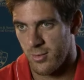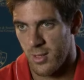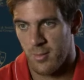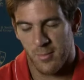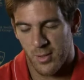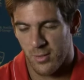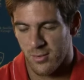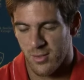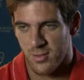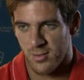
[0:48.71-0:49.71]
tournament,
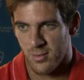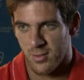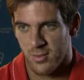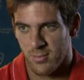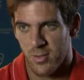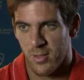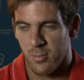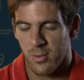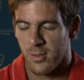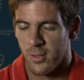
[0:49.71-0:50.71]
because it's very
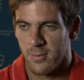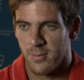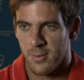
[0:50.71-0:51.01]
important.